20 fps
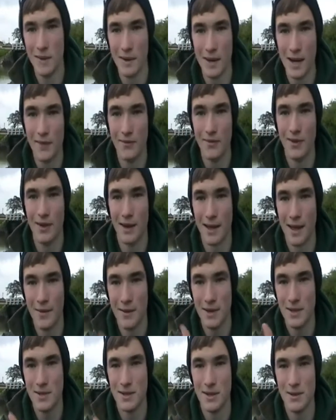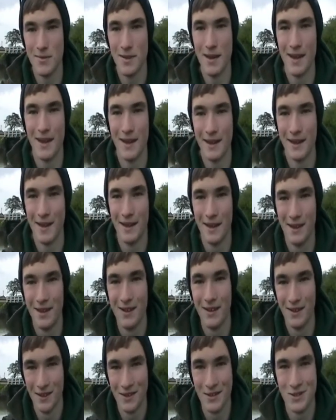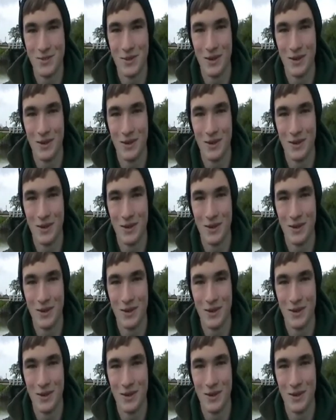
we can have one. I'll get back to you in a bit. Nice